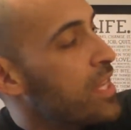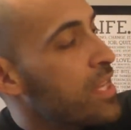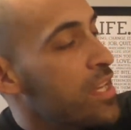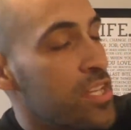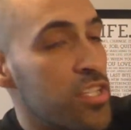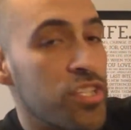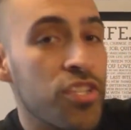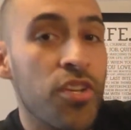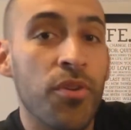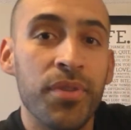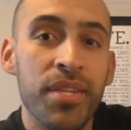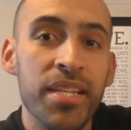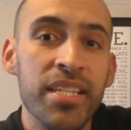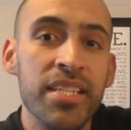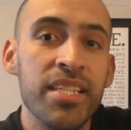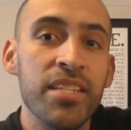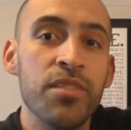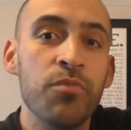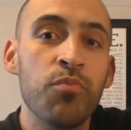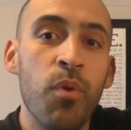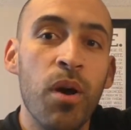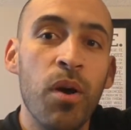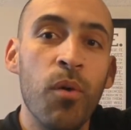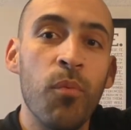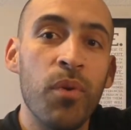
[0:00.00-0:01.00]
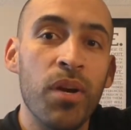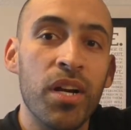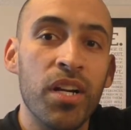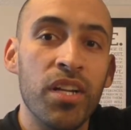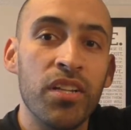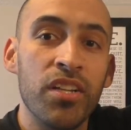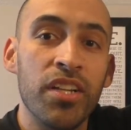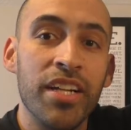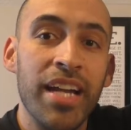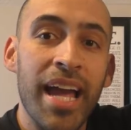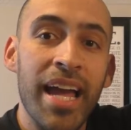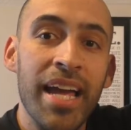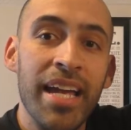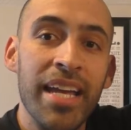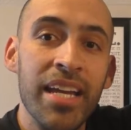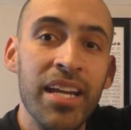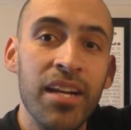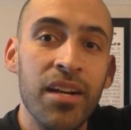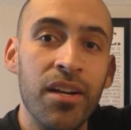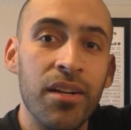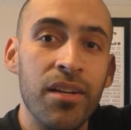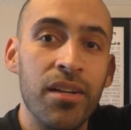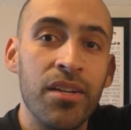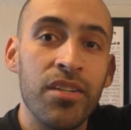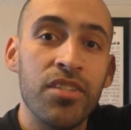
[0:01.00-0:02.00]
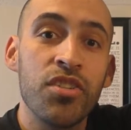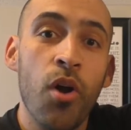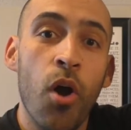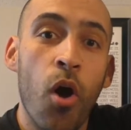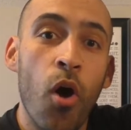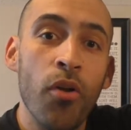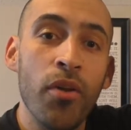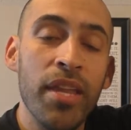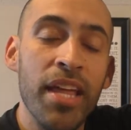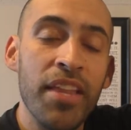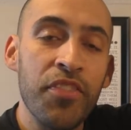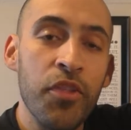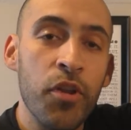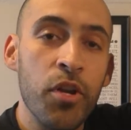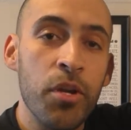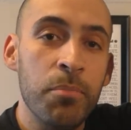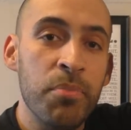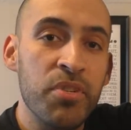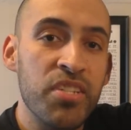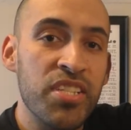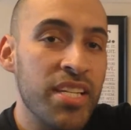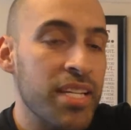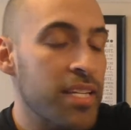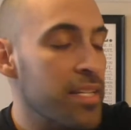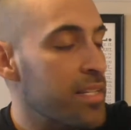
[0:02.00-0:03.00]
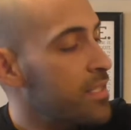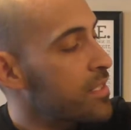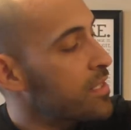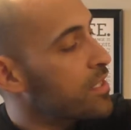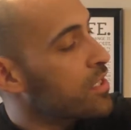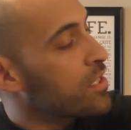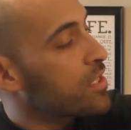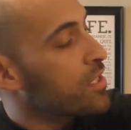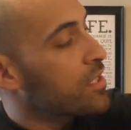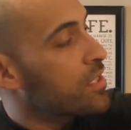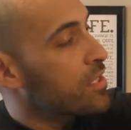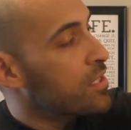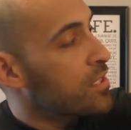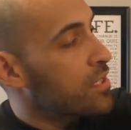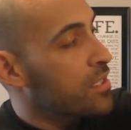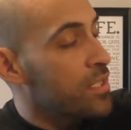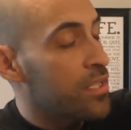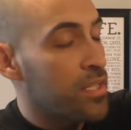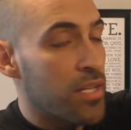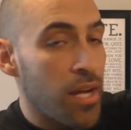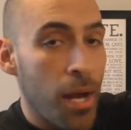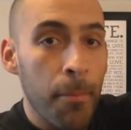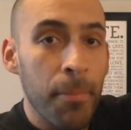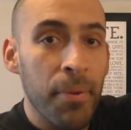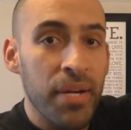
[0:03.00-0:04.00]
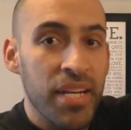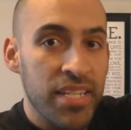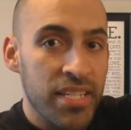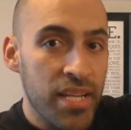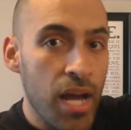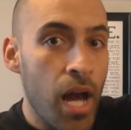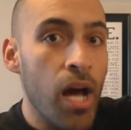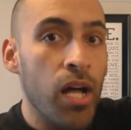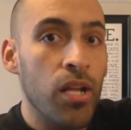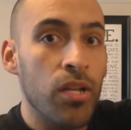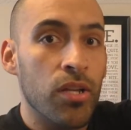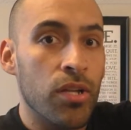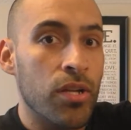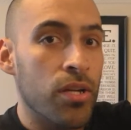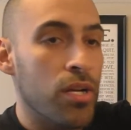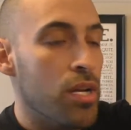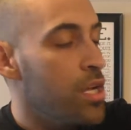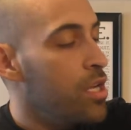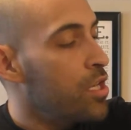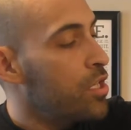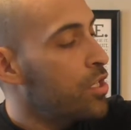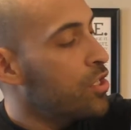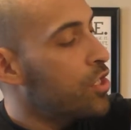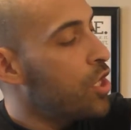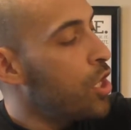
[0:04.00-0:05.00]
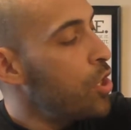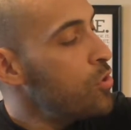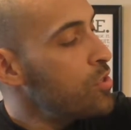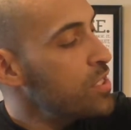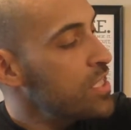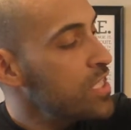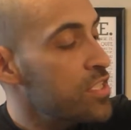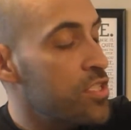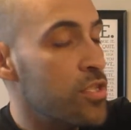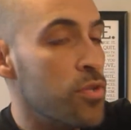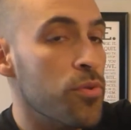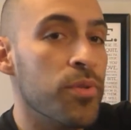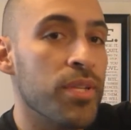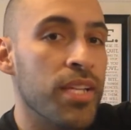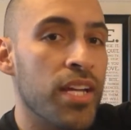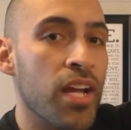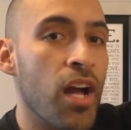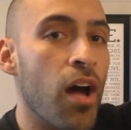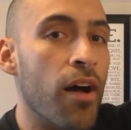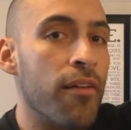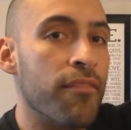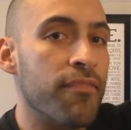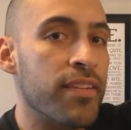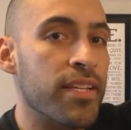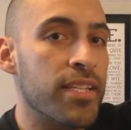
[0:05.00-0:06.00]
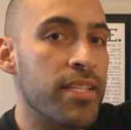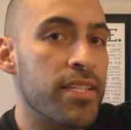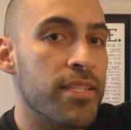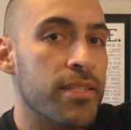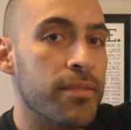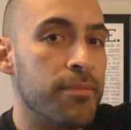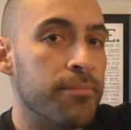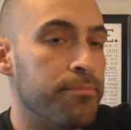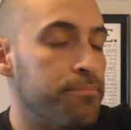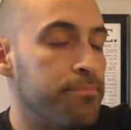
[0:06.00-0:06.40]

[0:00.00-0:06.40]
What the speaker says: So this is what we're gonna look at here. So all that 30% company dollar goes into the office.